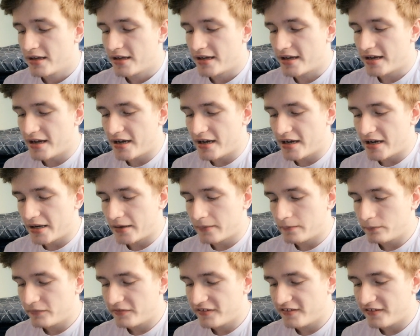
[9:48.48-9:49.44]

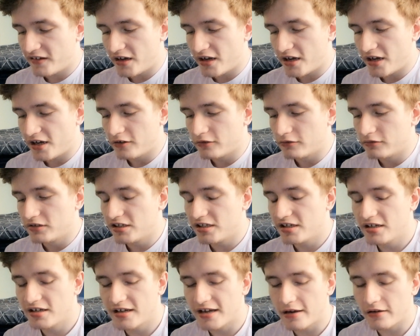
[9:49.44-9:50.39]
So I
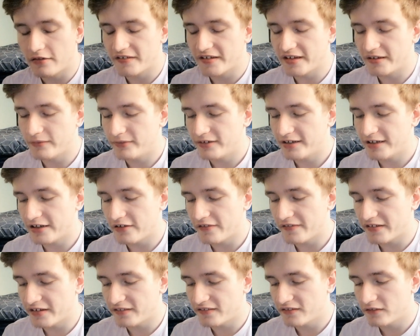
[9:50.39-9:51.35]
was
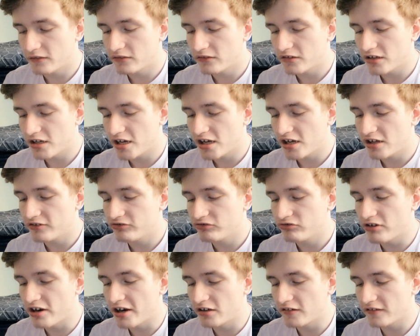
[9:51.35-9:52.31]
like stood there,
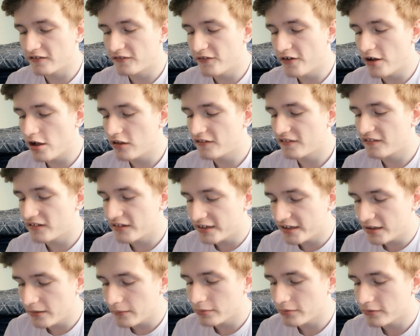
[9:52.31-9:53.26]
try not to fall
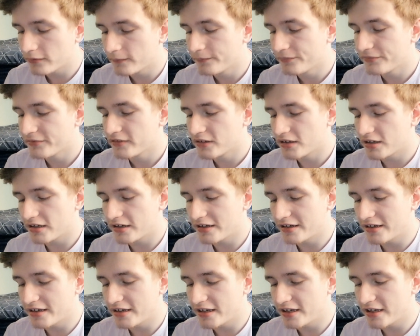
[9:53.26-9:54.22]
asleep.
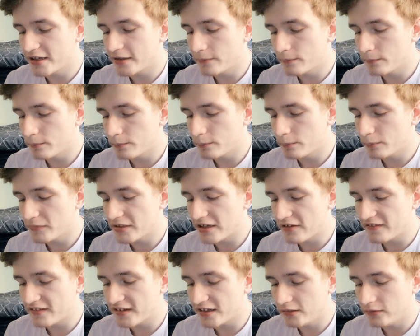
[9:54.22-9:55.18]
That
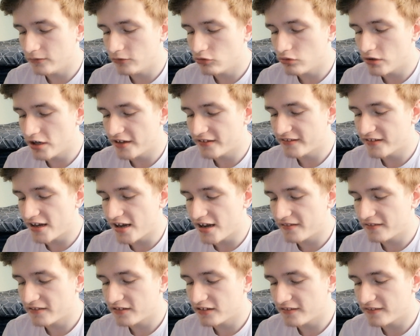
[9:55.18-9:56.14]
was like quite a
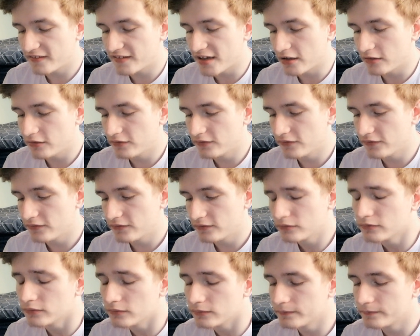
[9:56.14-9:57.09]
task in itself.
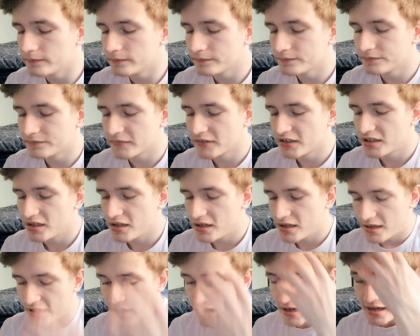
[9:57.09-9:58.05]

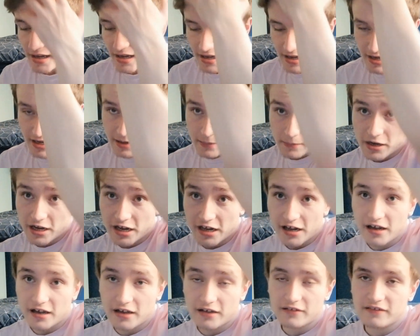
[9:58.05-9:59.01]

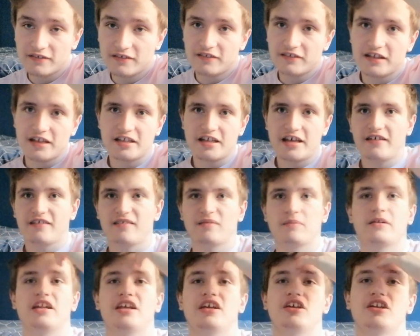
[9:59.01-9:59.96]
And the next
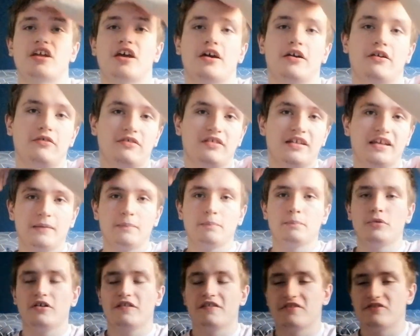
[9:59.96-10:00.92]
minute, the
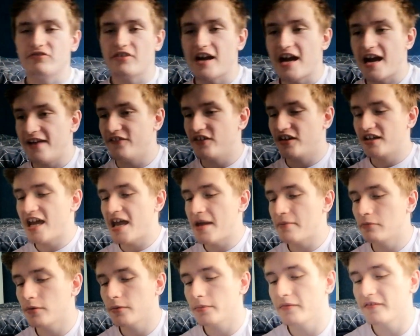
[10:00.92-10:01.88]
bus driver
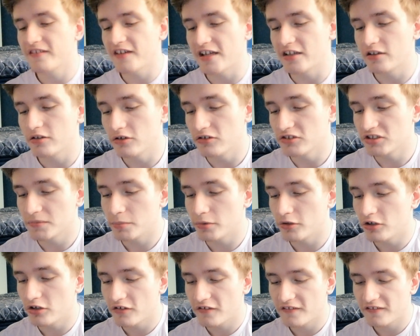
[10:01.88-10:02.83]
came up and said, "Look, the
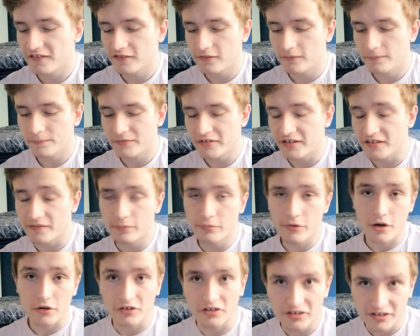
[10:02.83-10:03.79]
bus is
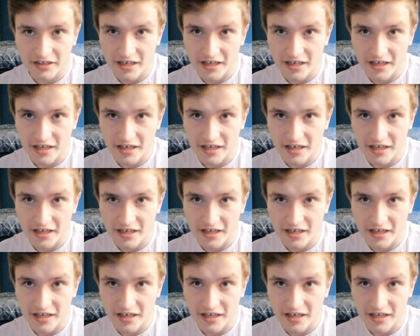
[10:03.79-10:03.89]
broken